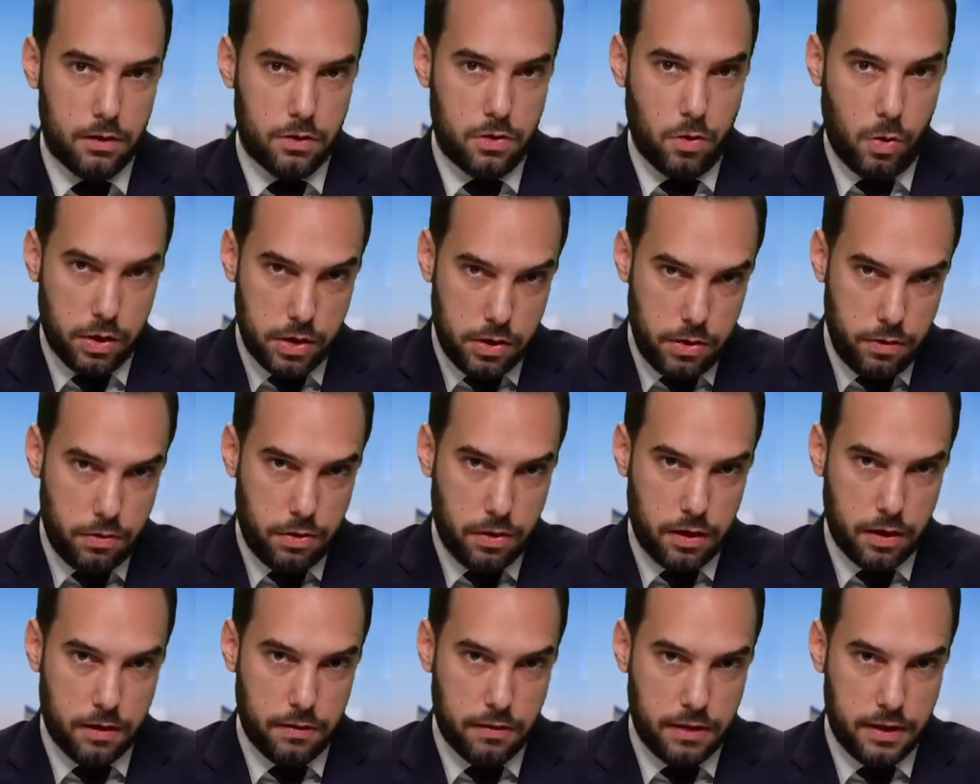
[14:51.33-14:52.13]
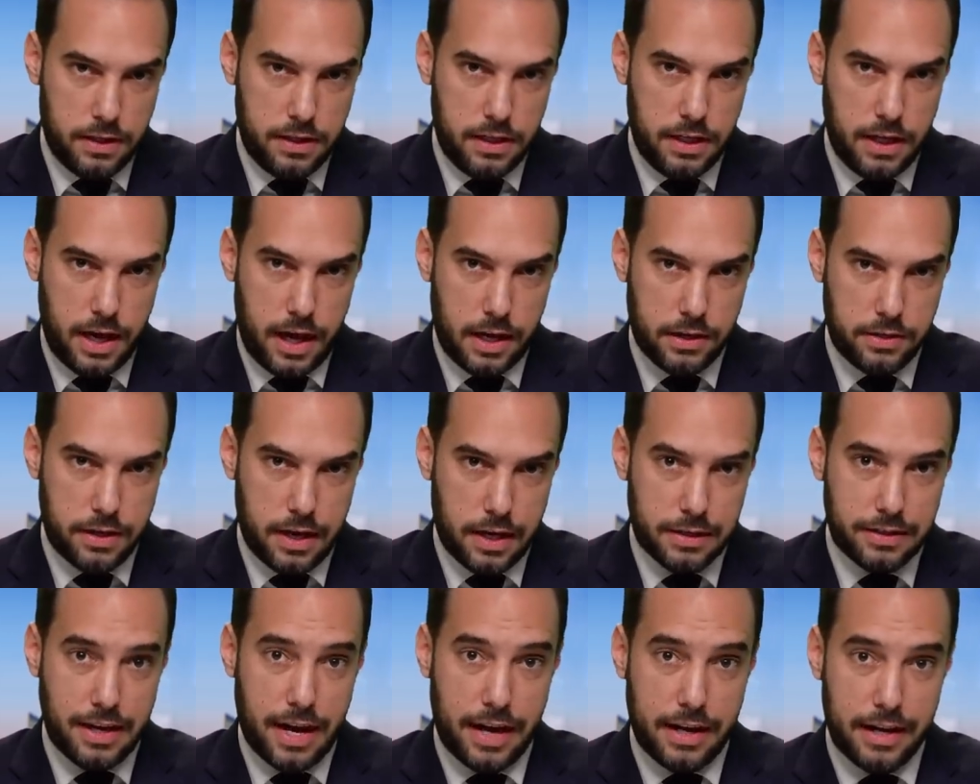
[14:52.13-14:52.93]
So what do you think of the
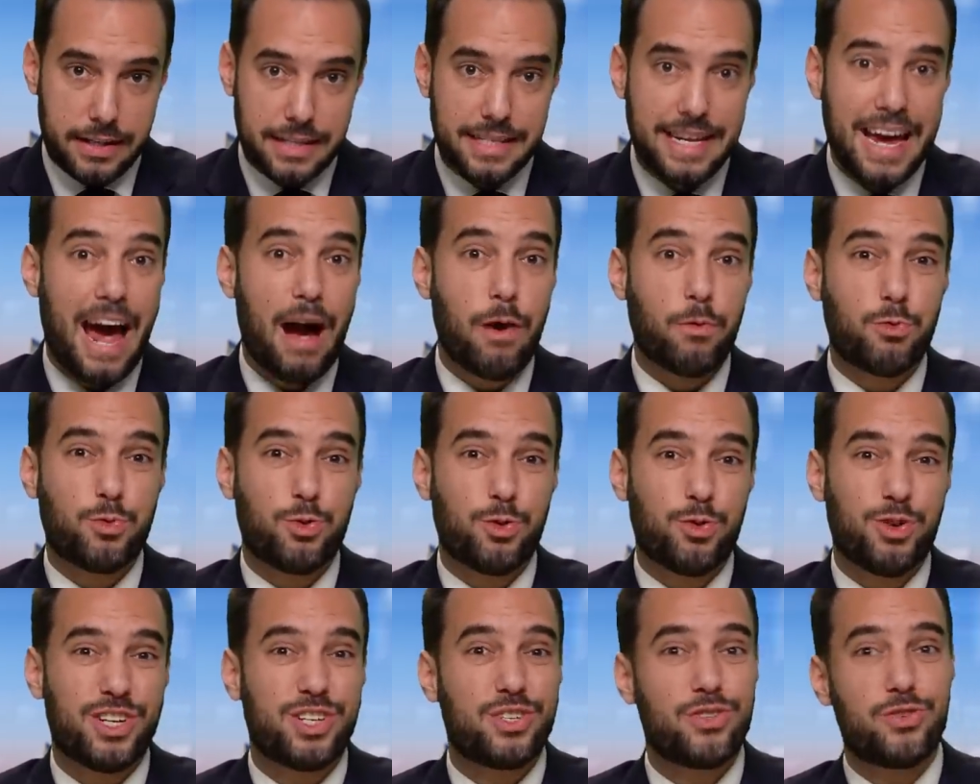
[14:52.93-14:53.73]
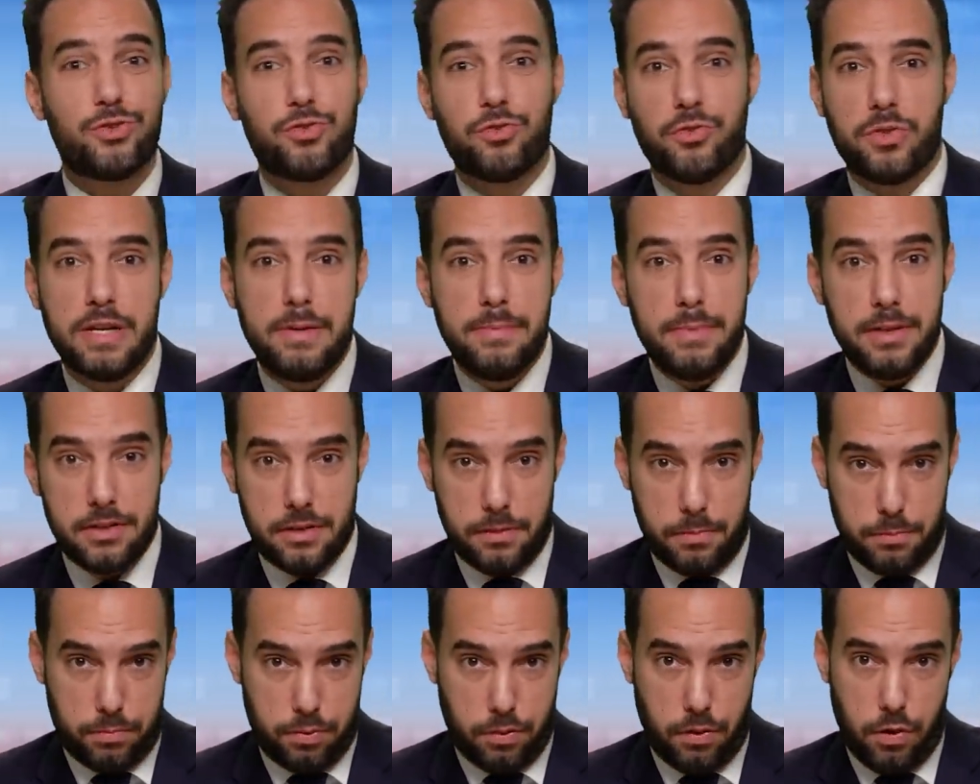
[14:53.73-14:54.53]
DHS and its
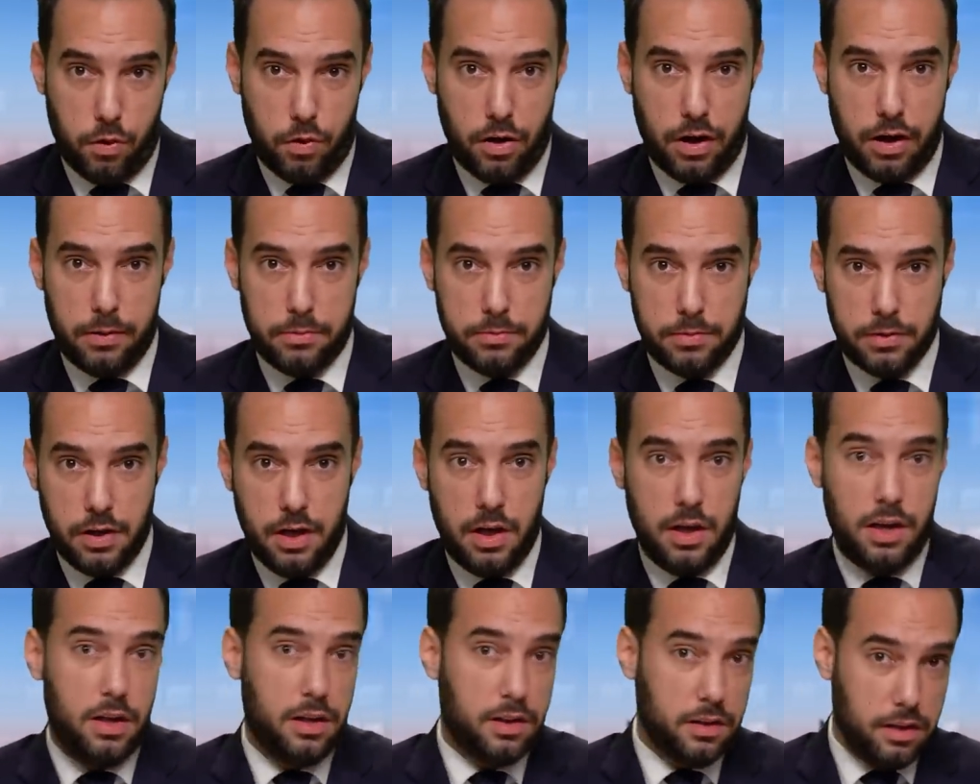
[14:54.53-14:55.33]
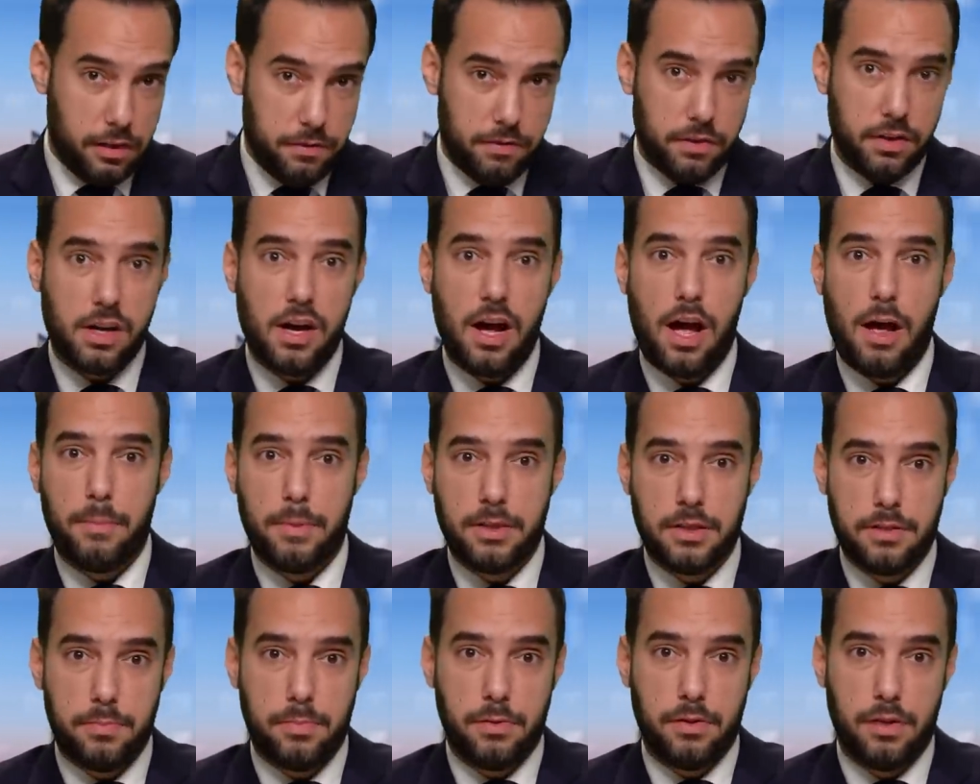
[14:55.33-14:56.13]
counter-extremism programs? Leave your
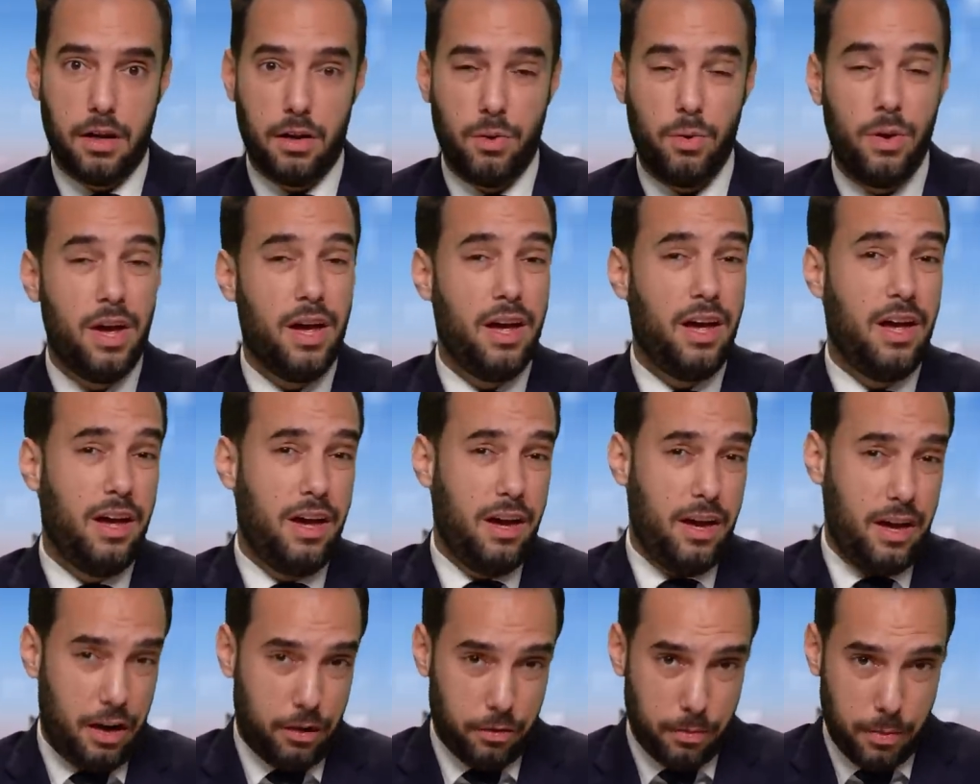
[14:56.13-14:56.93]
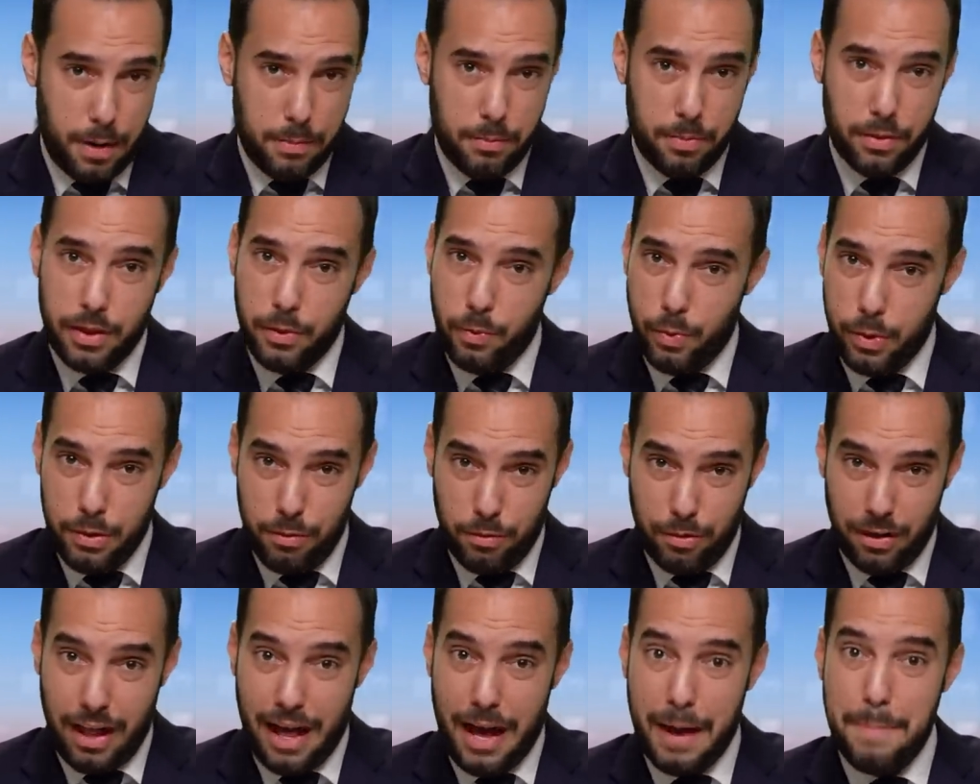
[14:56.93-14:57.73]
comments below. And remember that we
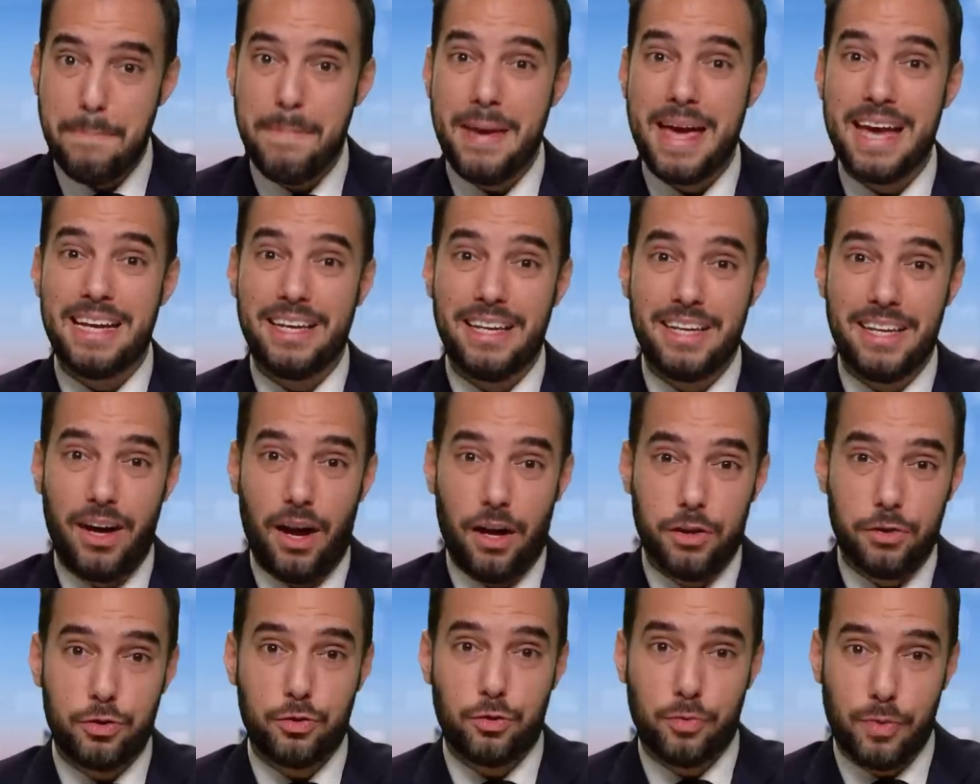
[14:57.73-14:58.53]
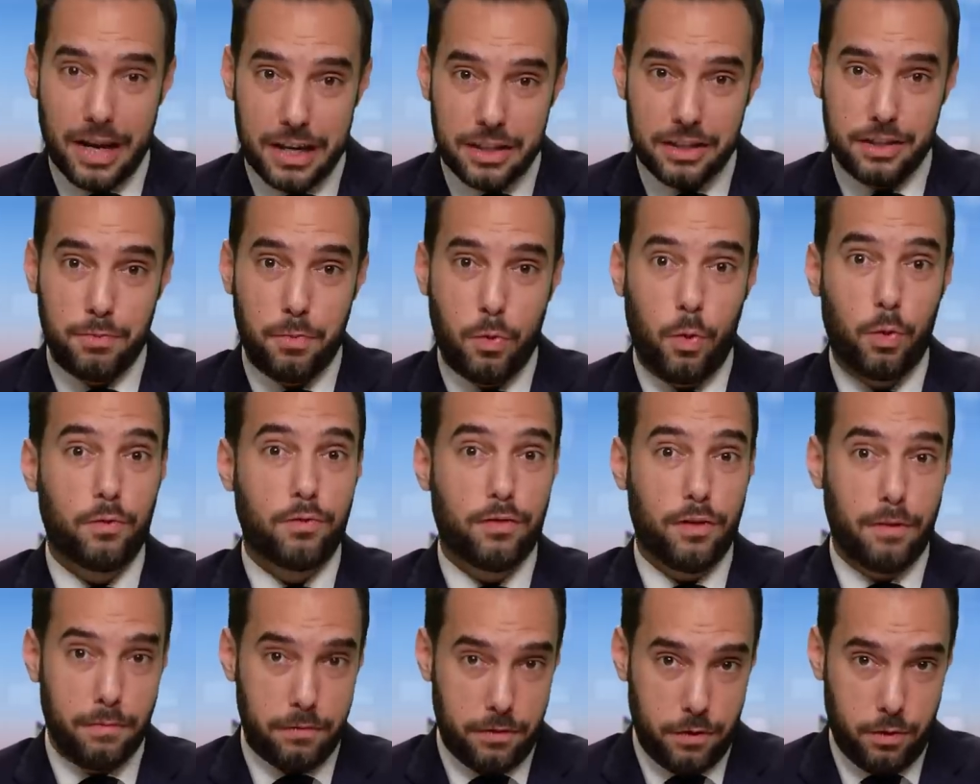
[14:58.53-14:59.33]
rely mainly on direct support
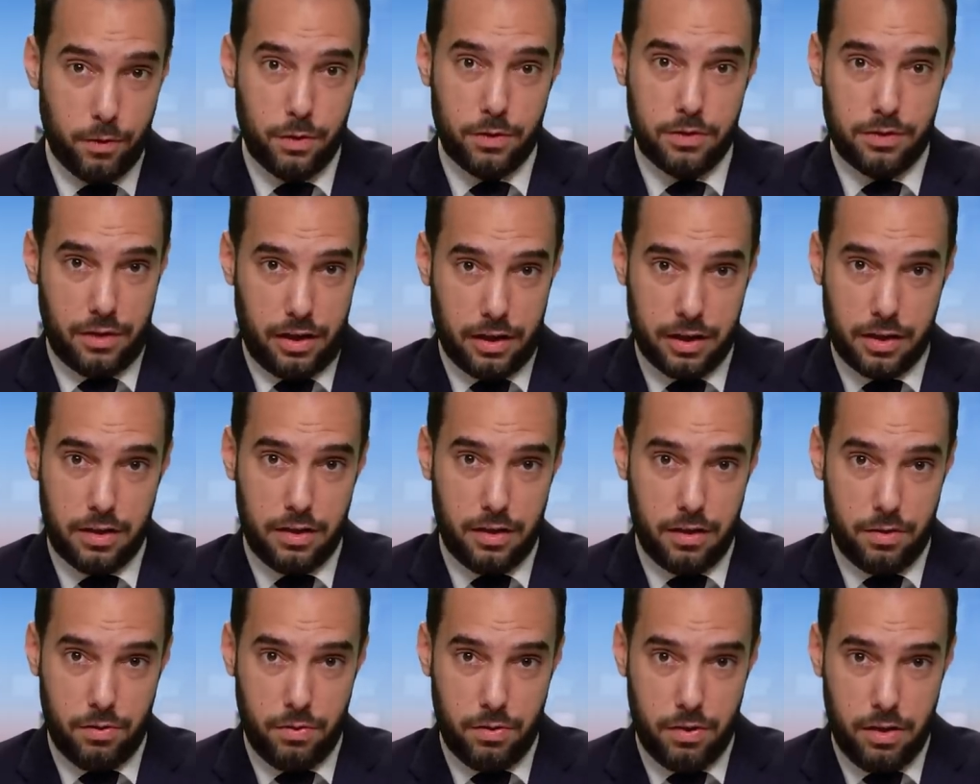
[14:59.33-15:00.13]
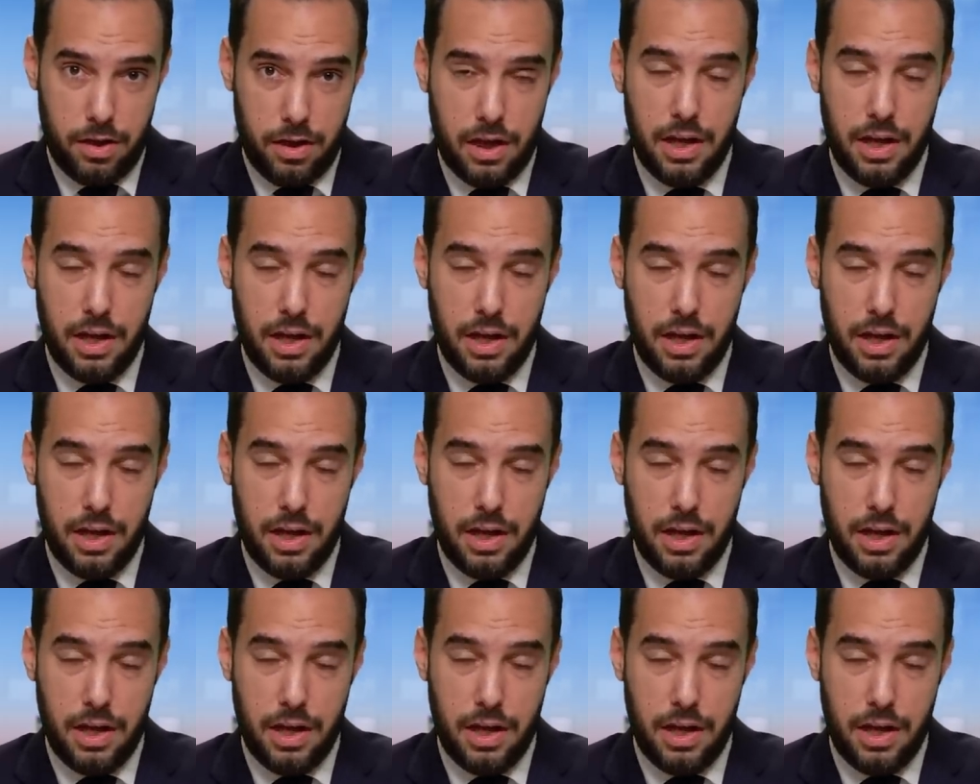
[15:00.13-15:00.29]
from viewers like you.